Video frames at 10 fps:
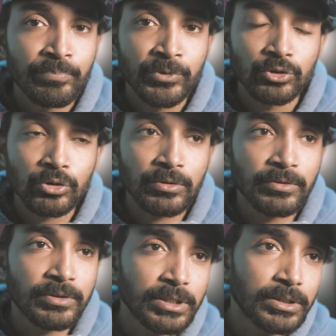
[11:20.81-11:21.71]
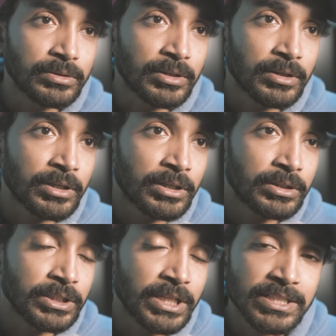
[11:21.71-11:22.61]
So
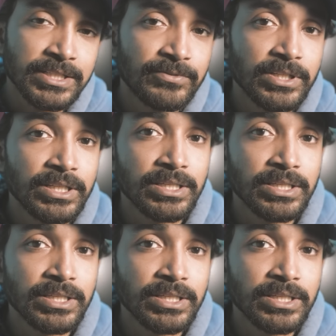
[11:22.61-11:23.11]
the gear shifting